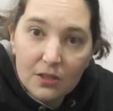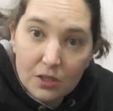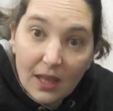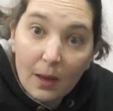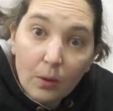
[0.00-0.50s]

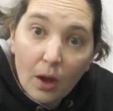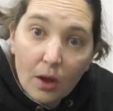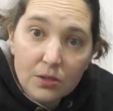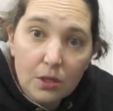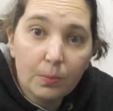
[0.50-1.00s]
So that will
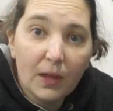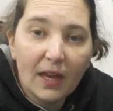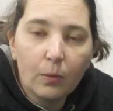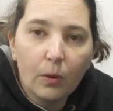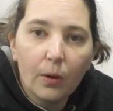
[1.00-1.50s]
also
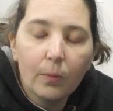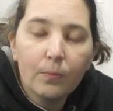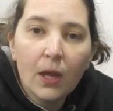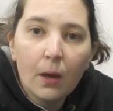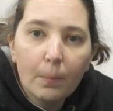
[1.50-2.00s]
play a
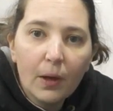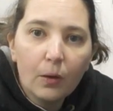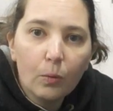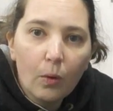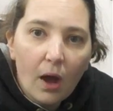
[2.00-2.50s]
role.
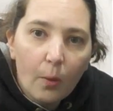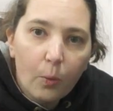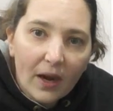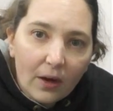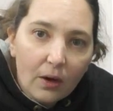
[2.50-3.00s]
But
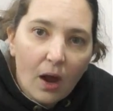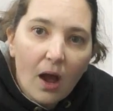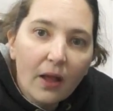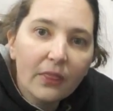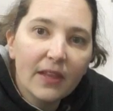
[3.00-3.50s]
where
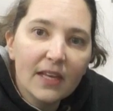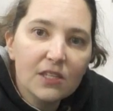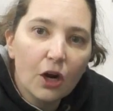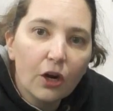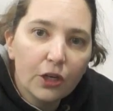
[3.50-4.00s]
on
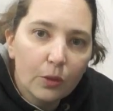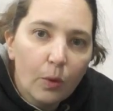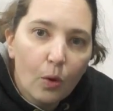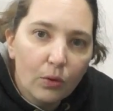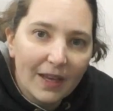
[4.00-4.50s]
this are you
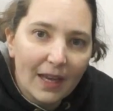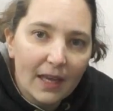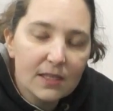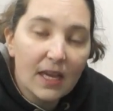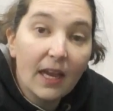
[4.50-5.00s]
holding
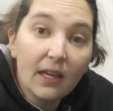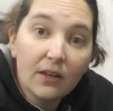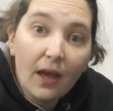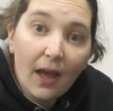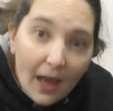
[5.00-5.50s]
it,
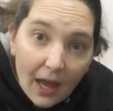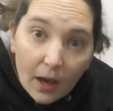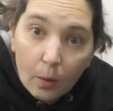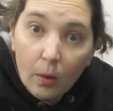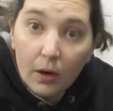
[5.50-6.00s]
and
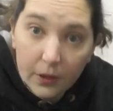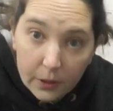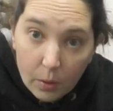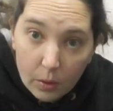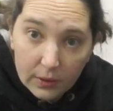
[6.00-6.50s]
how are
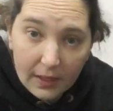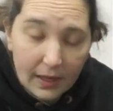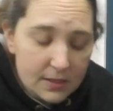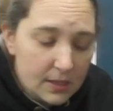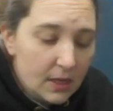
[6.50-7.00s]
you holding
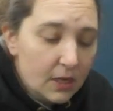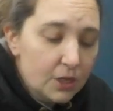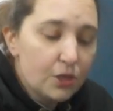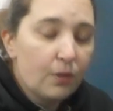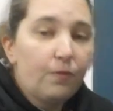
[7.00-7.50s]
it?
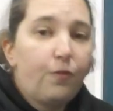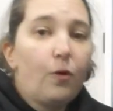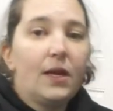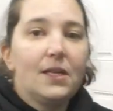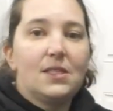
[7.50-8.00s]
So
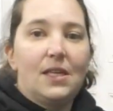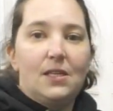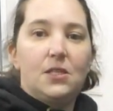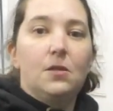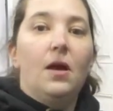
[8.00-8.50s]
for
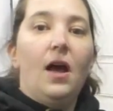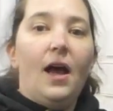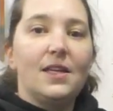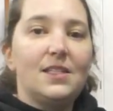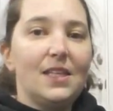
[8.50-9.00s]
instance,
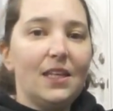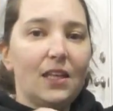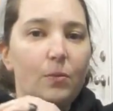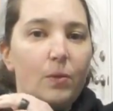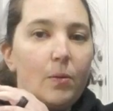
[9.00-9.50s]

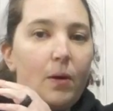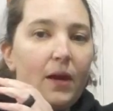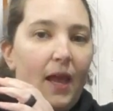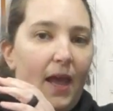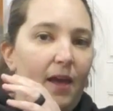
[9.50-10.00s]
ideally we
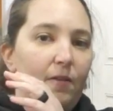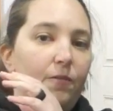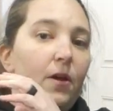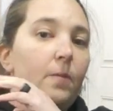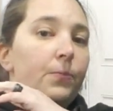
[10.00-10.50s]
want to
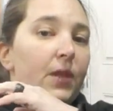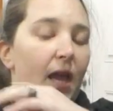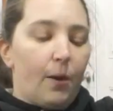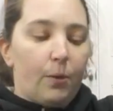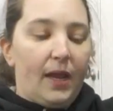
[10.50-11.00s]
have
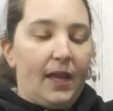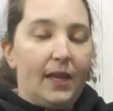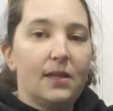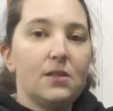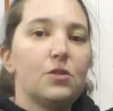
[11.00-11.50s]
our
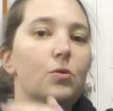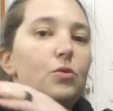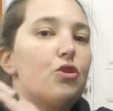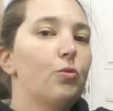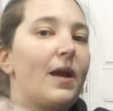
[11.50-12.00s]
hands
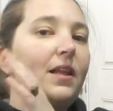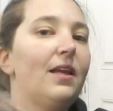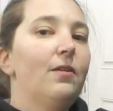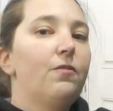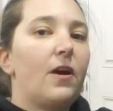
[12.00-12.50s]

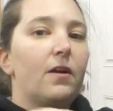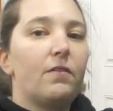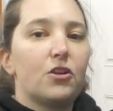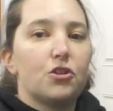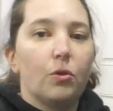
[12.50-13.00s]
directly in front
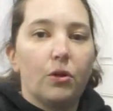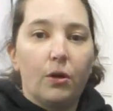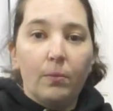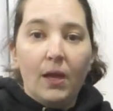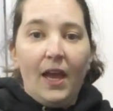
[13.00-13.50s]
of our
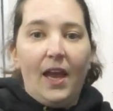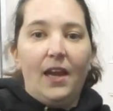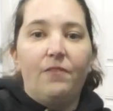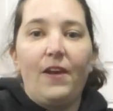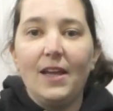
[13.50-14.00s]
shoulder.
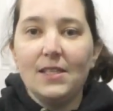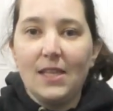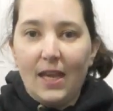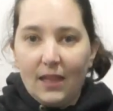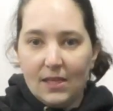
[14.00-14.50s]
And if I
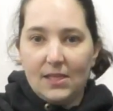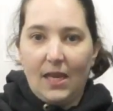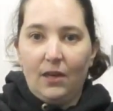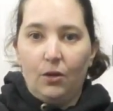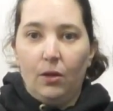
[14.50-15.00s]
take this
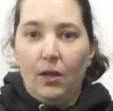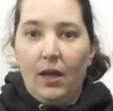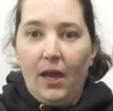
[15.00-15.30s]
handle